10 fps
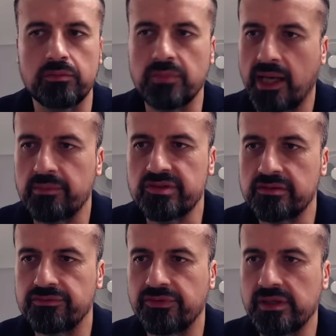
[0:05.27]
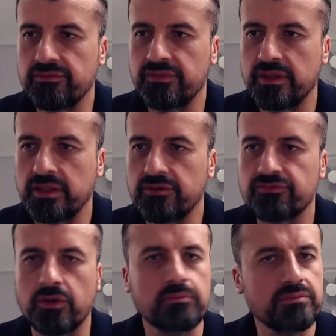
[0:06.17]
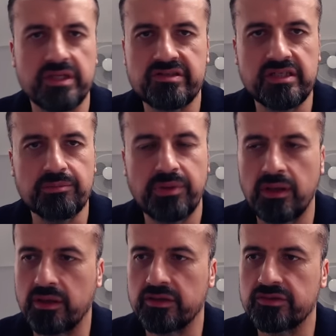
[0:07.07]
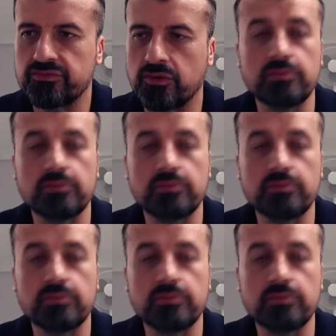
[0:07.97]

from Amazon Freevee, from Disney Plus,